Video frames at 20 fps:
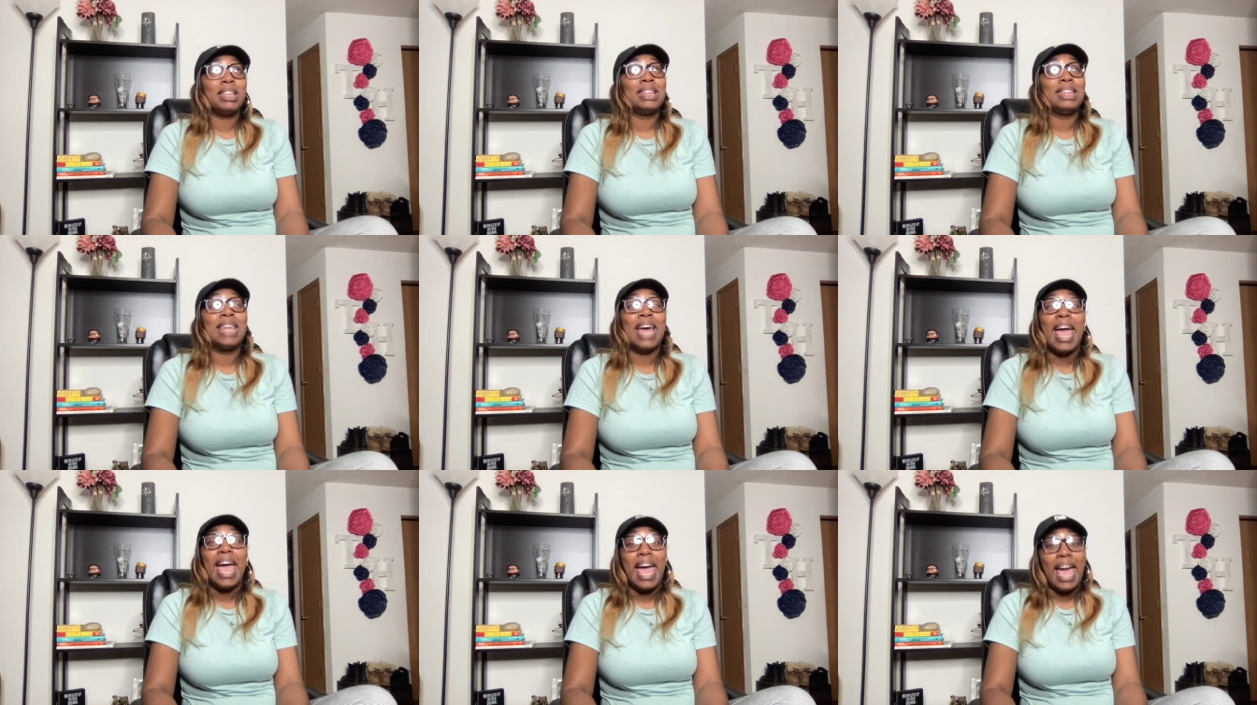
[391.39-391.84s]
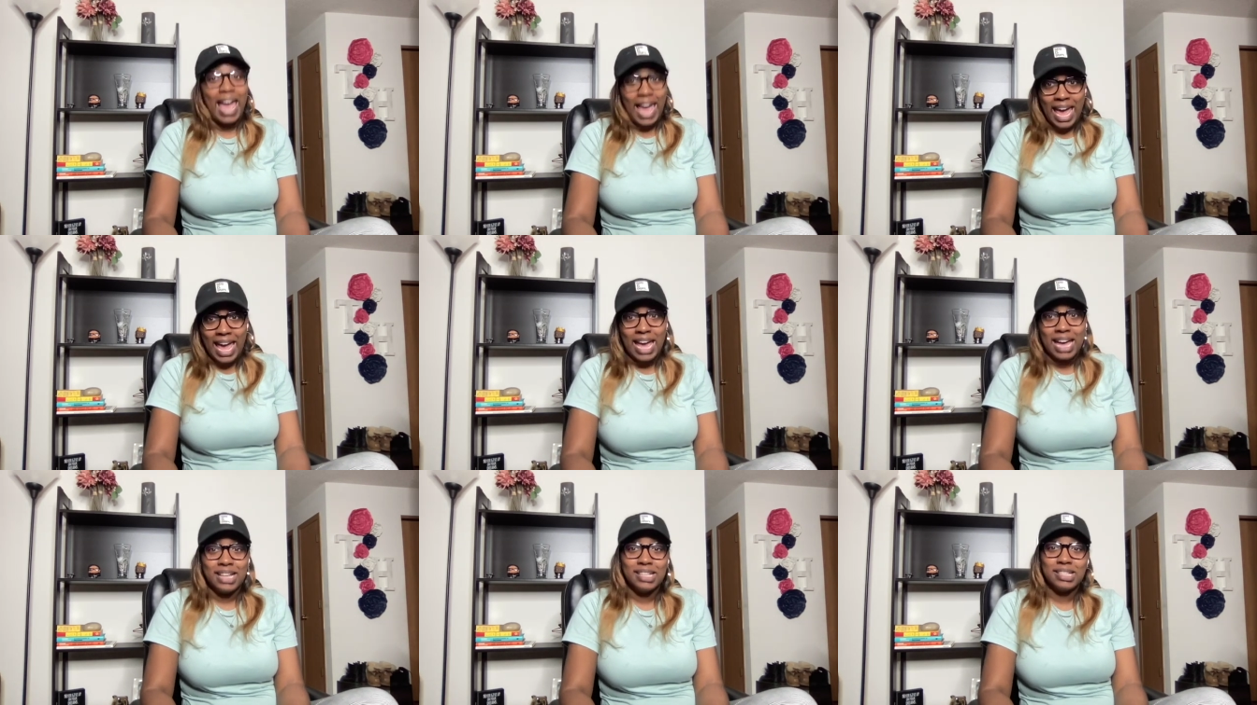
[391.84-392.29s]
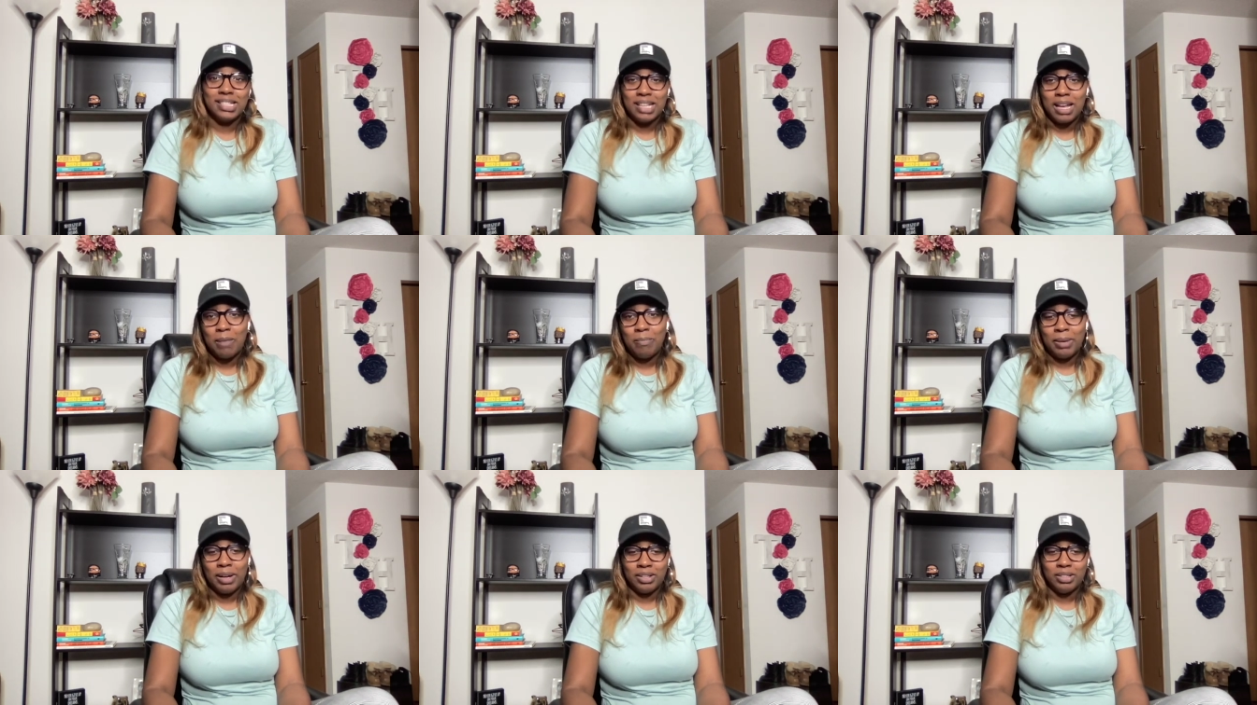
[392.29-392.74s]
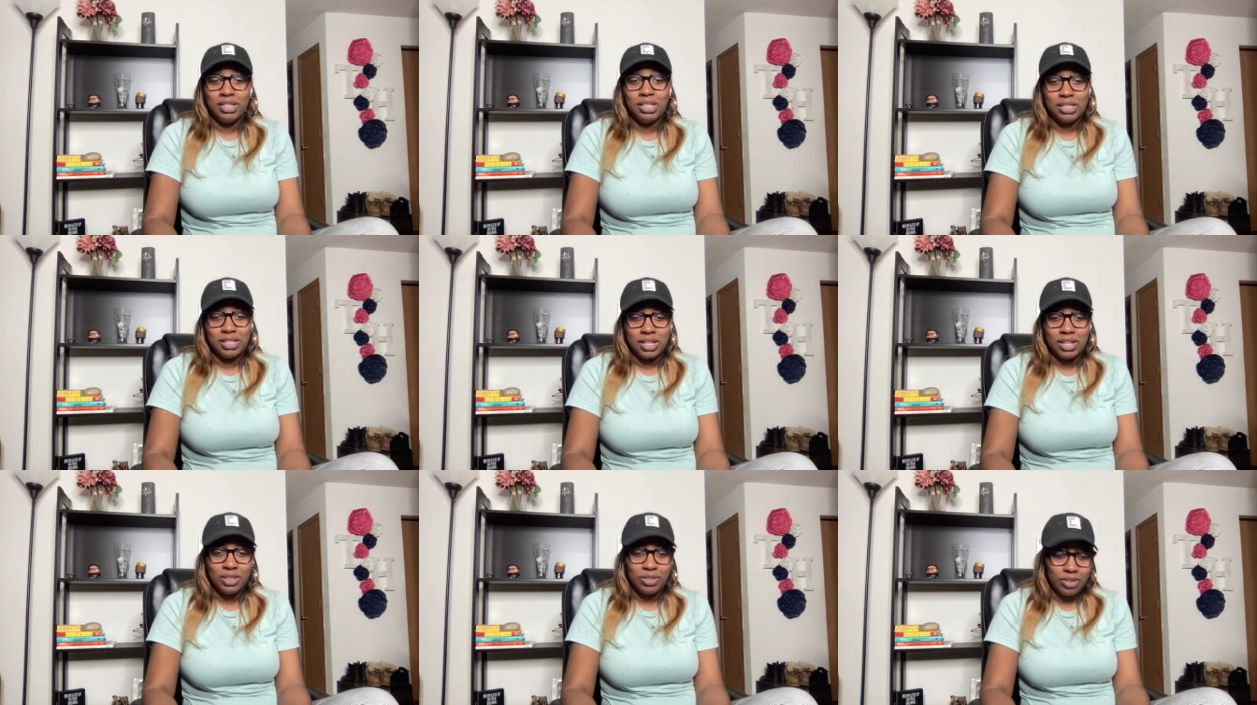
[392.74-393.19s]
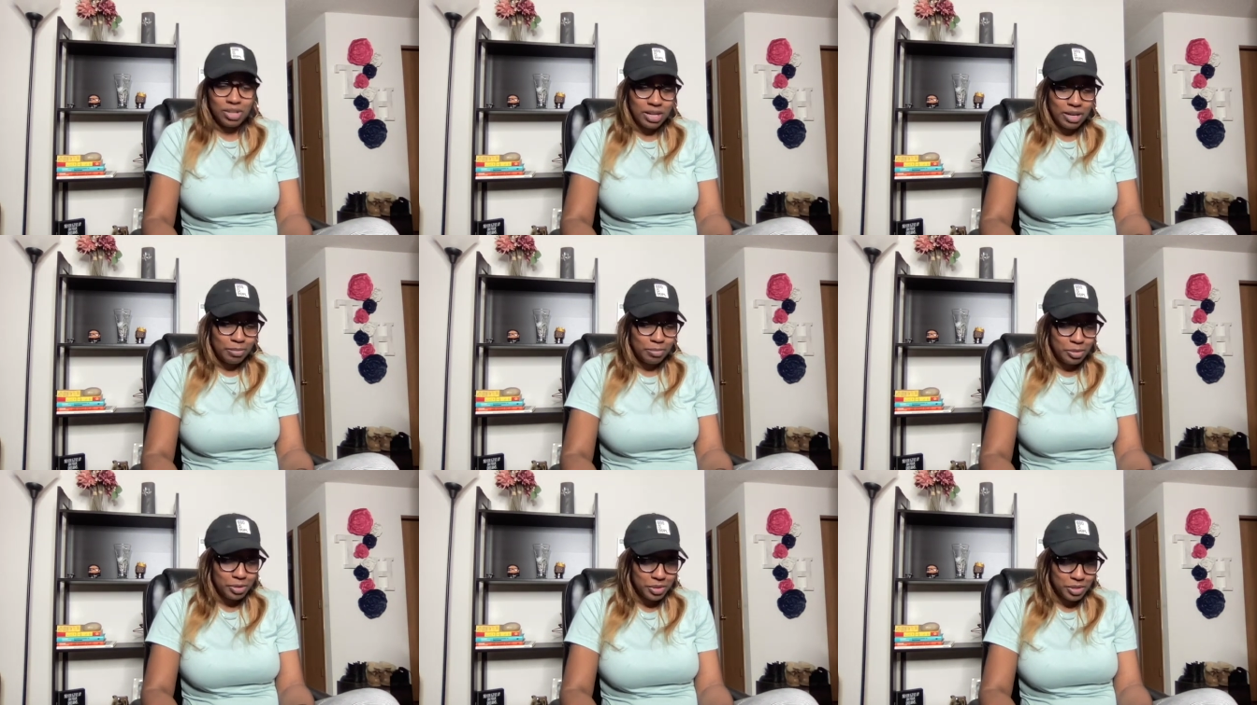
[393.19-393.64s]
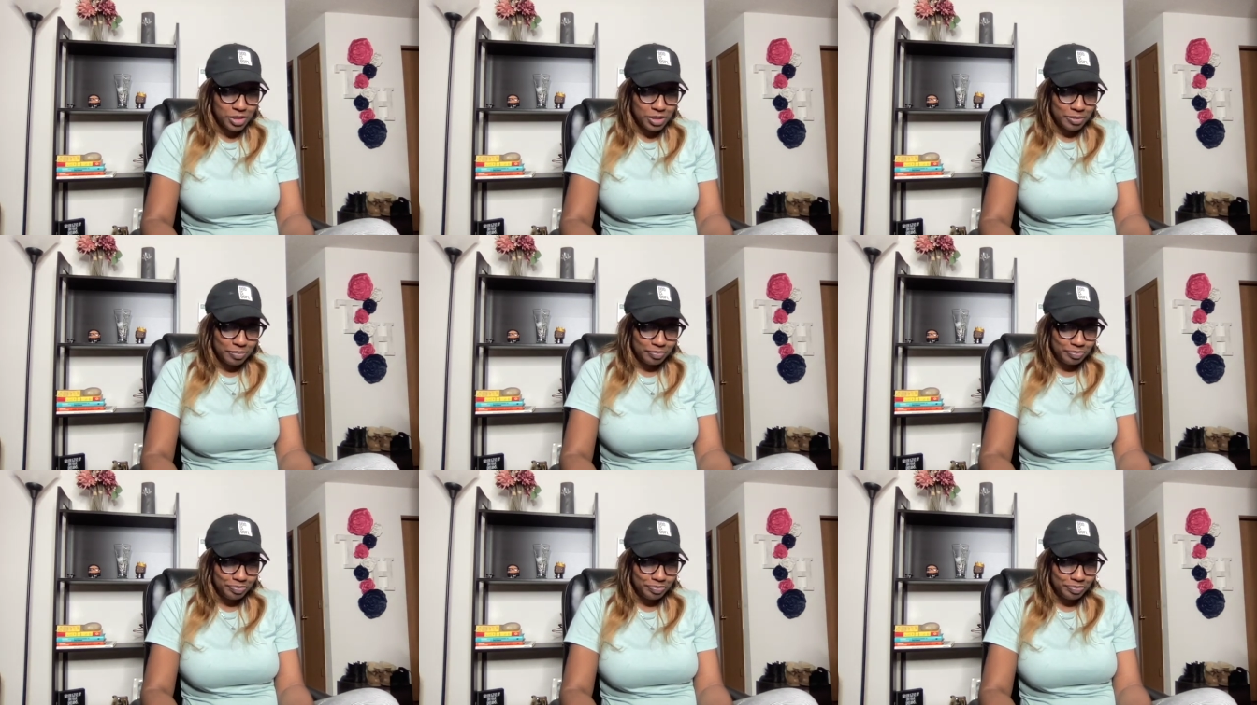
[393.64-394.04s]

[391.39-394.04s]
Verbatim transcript: the ass about these other couples.